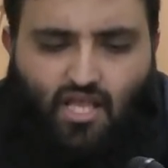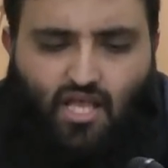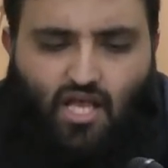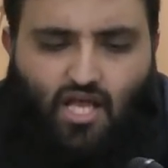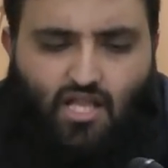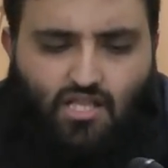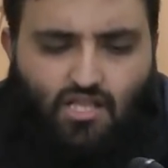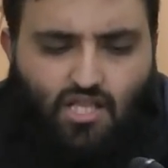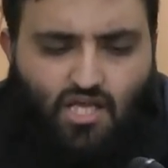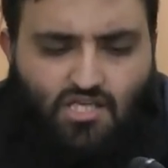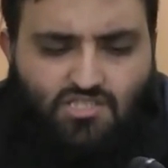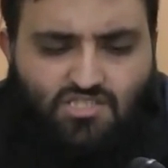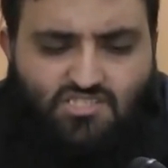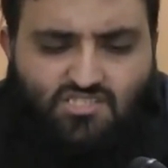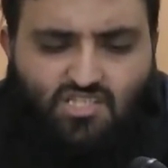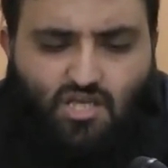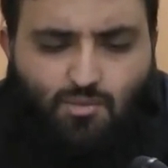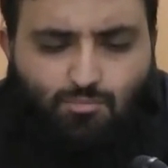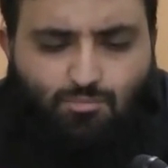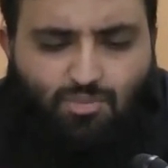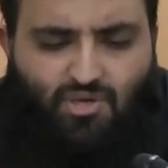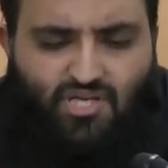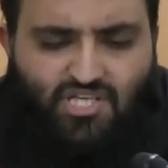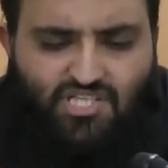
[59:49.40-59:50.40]
Allah does
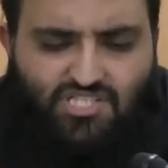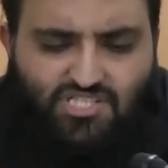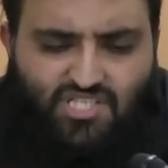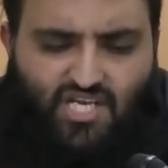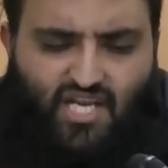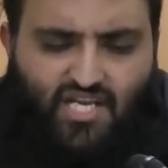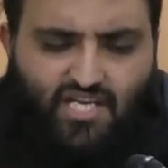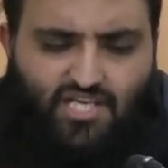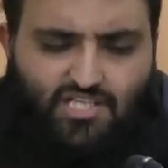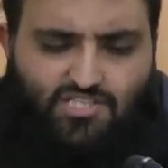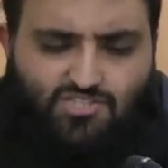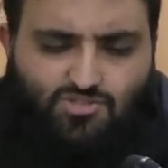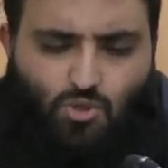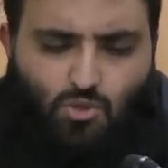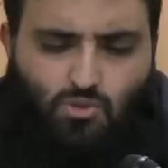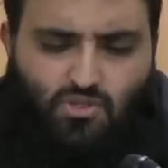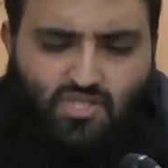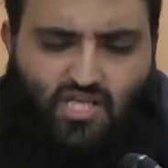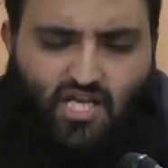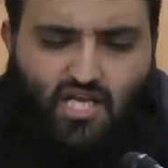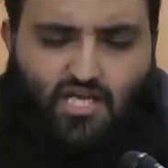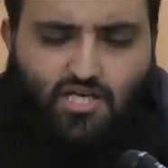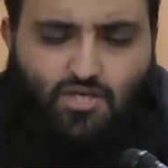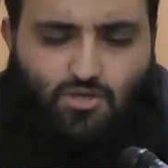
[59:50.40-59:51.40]
not punish any soul
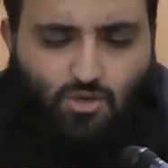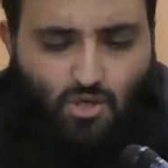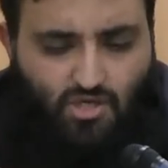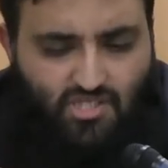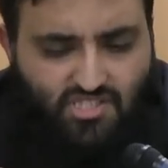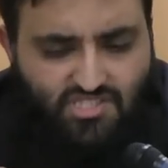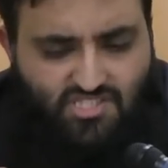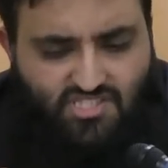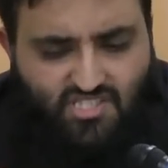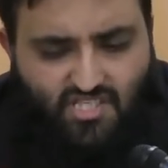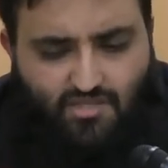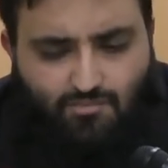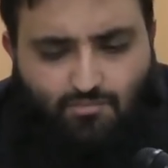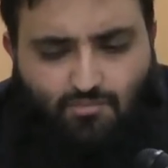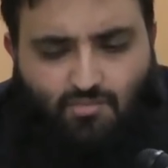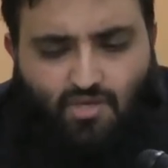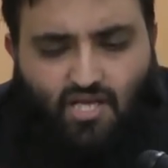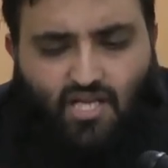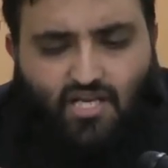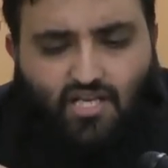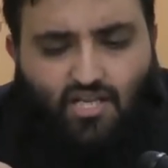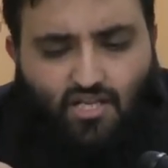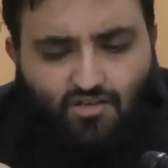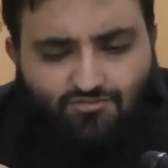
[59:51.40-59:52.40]
that acknowledged Him
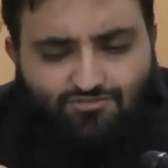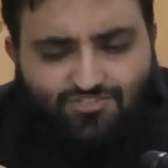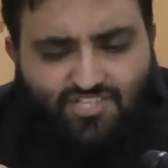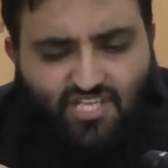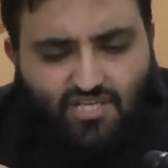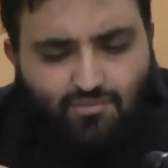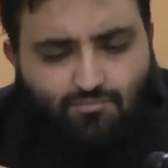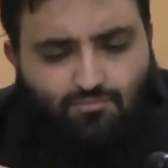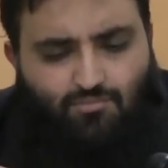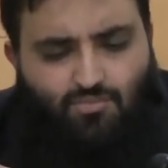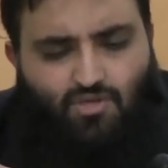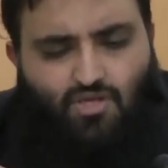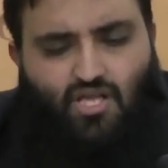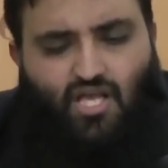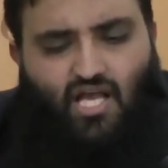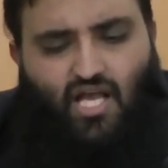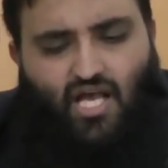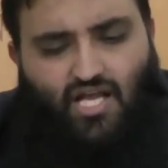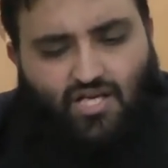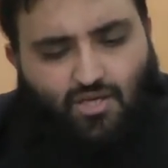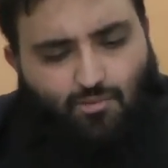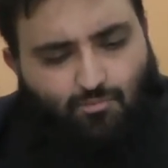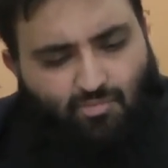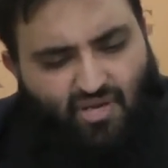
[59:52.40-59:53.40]
and loved Him
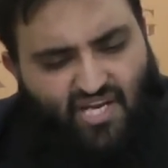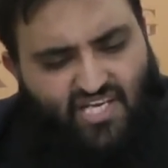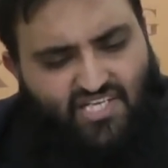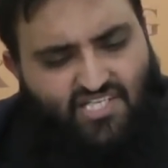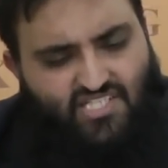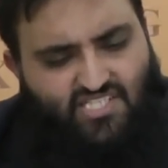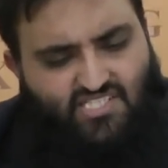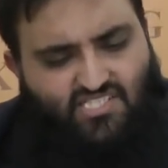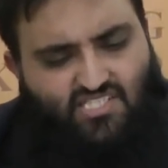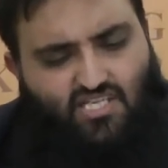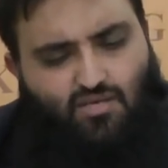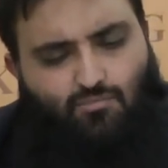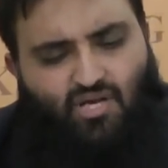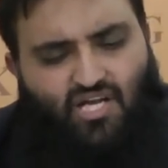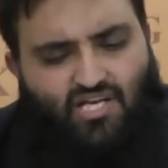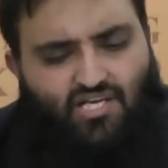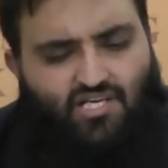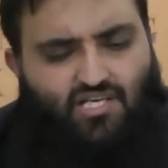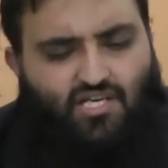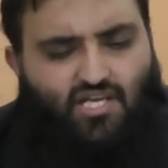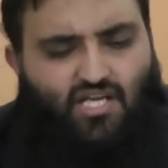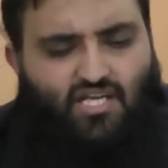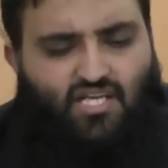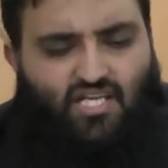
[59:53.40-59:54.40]
and obeyed His
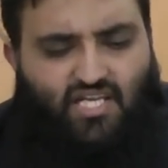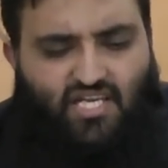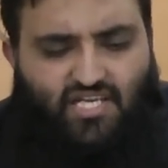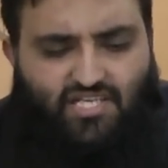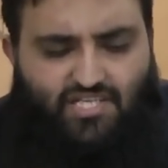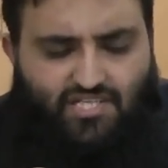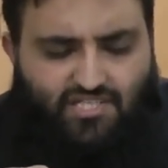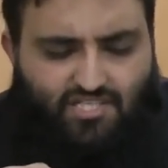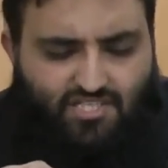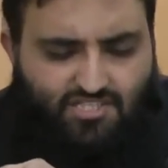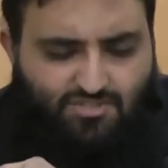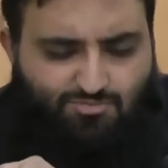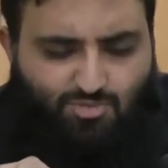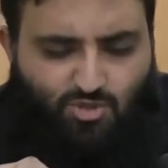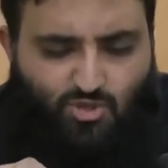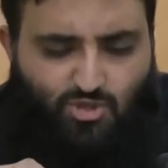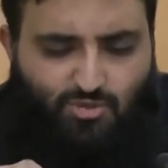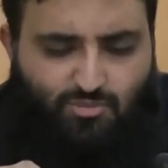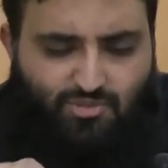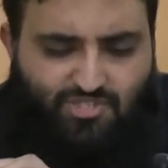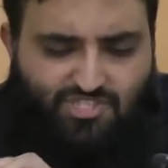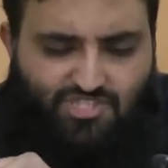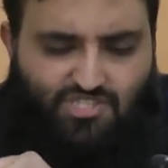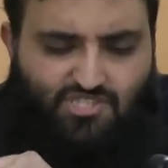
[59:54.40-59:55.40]
command and heeded His
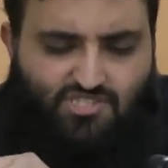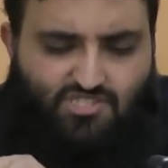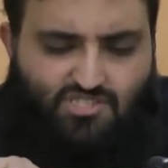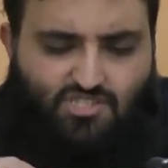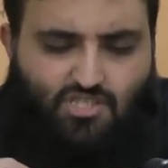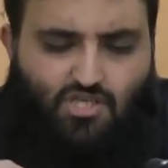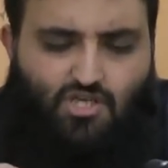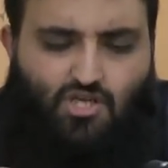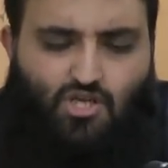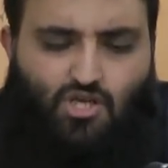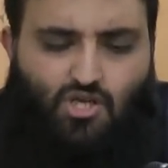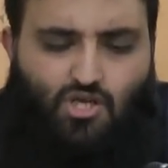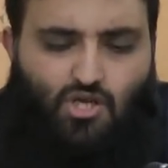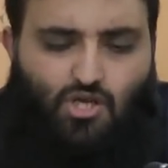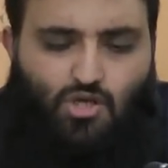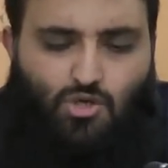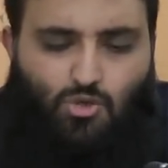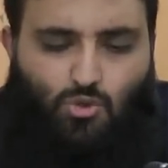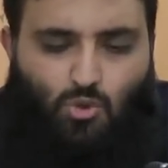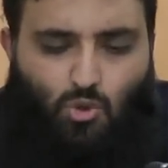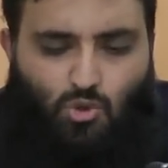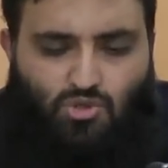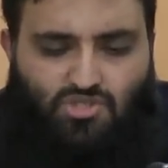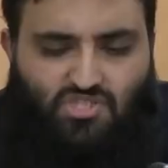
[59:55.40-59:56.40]
prohibitions,
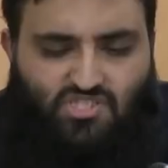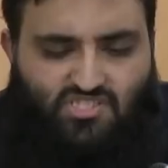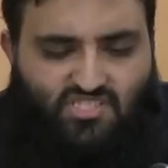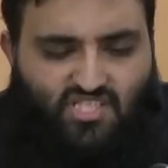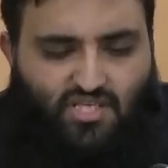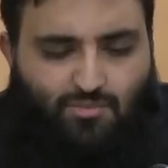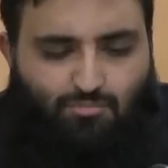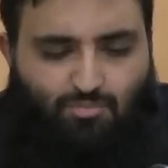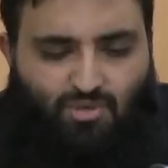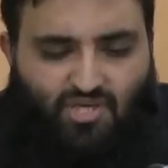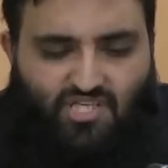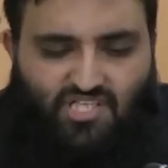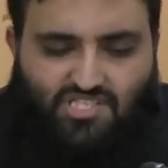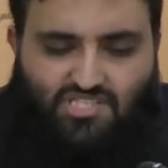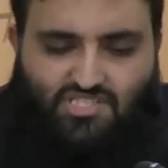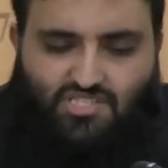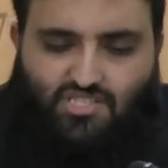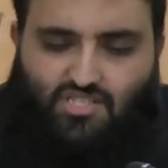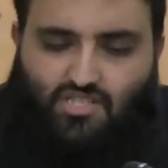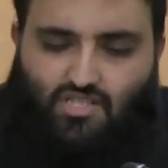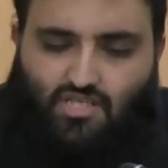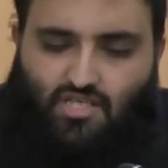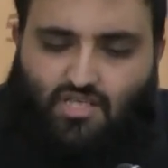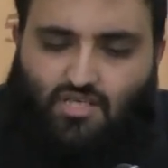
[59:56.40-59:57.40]
nor does He
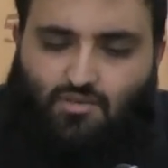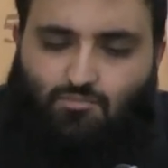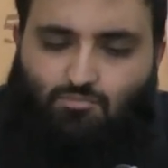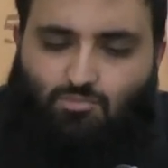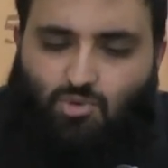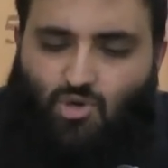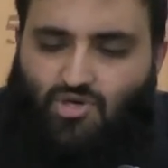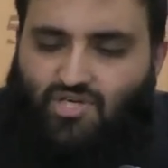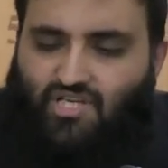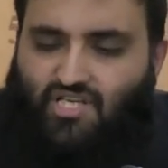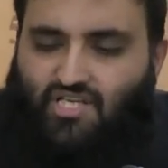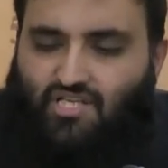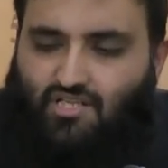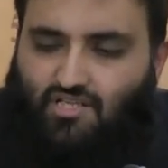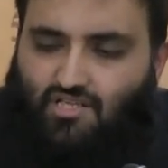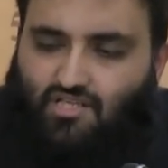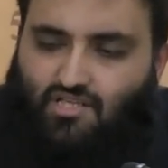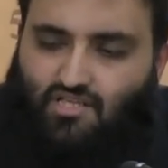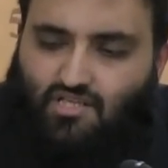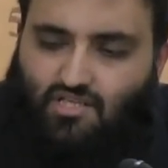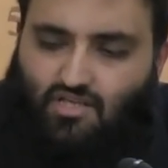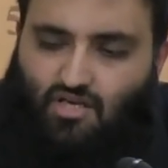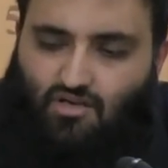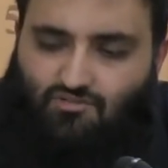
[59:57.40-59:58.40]
punish the body
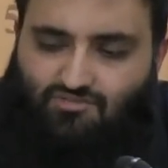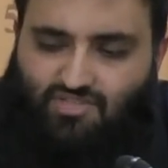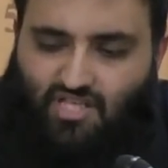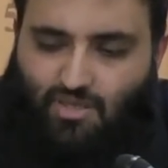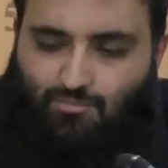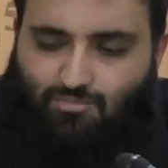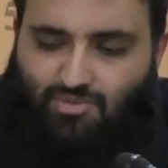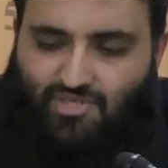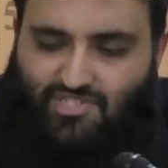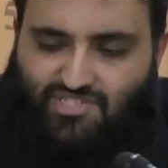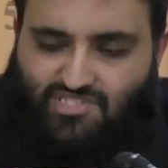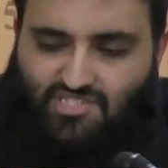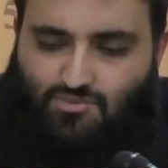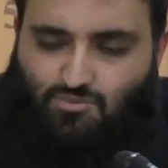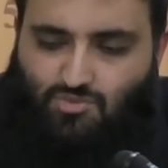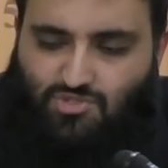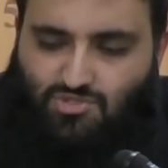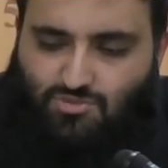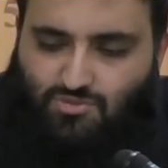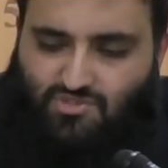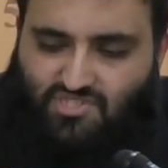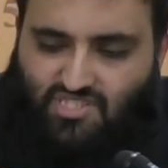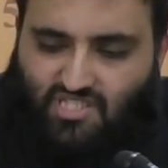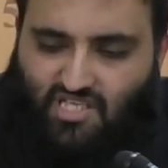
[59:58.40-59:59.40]
of that person
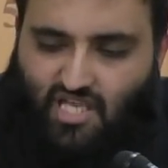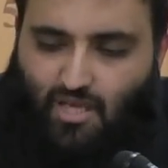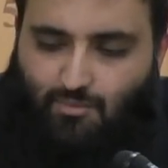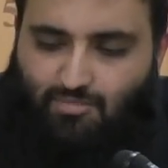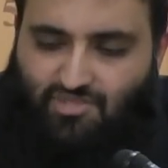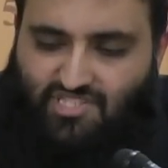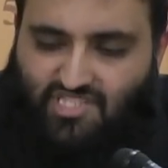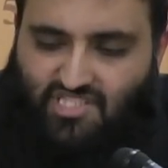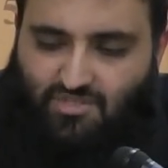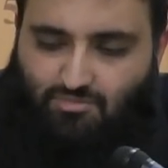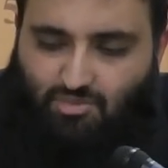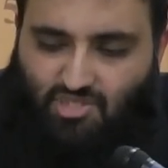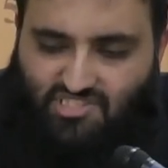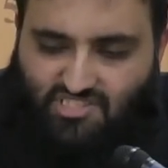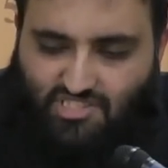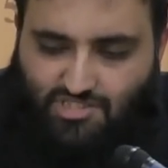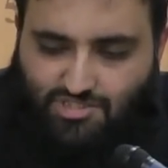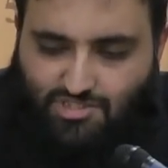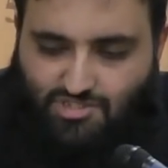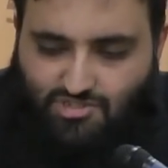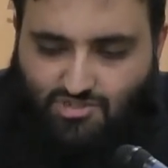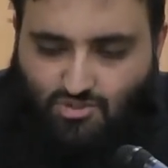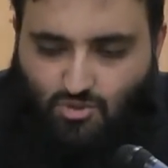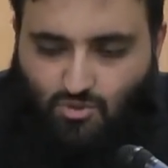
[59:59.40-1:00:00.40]
which was inhabited by such
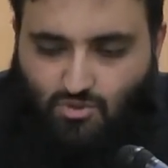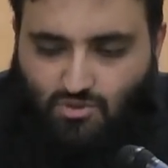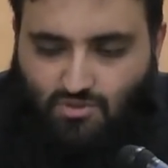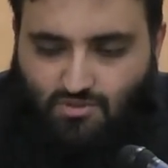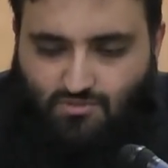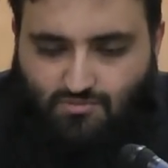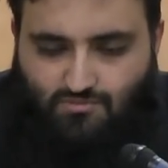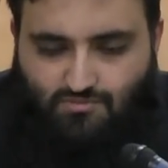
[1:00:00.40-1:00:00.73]
a soul.